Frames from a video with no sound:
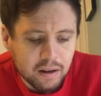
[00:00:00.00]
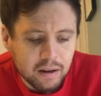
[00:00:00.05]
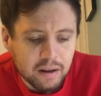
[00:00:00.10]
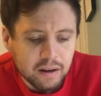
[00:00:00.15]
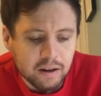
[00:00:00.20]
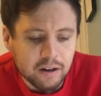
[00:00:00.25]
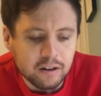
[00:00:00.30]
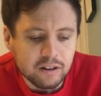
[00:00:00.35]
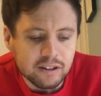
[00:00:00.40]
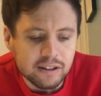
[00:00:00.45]

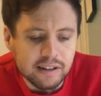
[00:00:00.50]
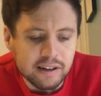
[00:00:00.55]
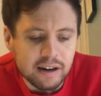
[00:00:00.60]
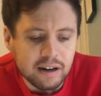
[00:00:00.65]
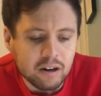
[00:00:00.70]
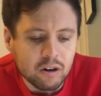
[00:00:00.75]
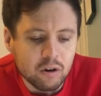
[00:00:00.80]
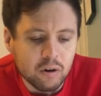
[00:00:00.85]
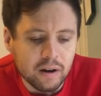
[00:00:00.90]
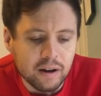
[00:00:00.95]
Here's the
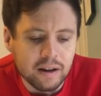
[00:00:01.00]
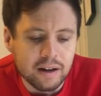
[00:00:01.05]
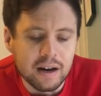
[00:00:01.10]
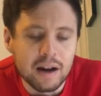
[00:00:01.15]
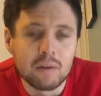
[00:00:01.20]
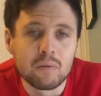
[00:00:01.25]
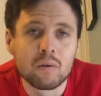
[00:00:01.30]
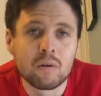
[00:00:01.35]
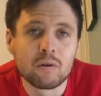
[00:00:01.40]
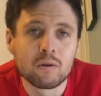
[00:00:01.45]
arrowhead I
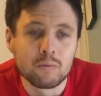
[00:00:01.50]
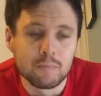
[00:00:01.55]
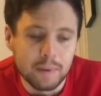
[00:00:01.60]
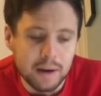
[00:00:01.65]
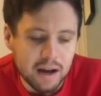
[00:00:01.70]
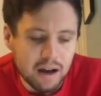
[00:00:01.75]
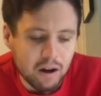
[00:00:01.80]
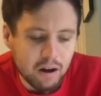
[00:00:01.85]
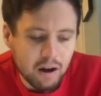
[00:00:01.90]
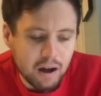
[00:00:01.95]
wrote
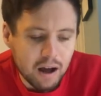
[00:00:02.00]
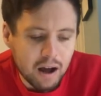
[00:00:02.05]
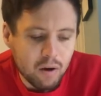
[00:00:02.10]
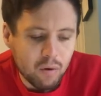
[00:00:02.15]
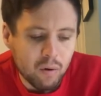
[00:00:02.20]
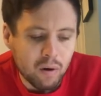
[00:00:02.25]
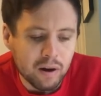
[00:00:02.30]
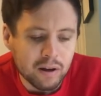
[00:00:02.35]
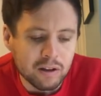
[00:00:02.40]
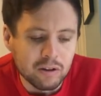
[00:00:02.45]
about, I
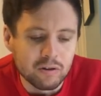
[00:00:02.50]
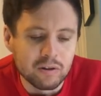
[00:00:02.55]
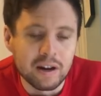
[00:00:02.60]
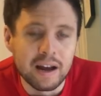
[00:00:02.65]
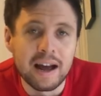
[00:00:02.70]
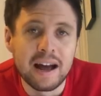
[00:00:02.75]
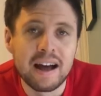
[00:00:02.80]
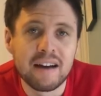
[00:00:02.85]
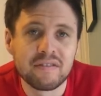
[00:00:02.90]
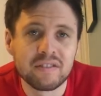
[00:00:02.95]
want you to
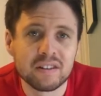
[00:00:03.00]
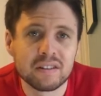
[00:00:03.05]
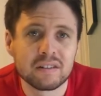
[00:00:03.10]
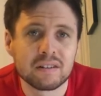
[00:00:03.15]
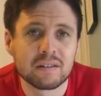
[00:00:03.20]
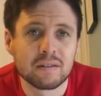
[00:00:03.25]
have it.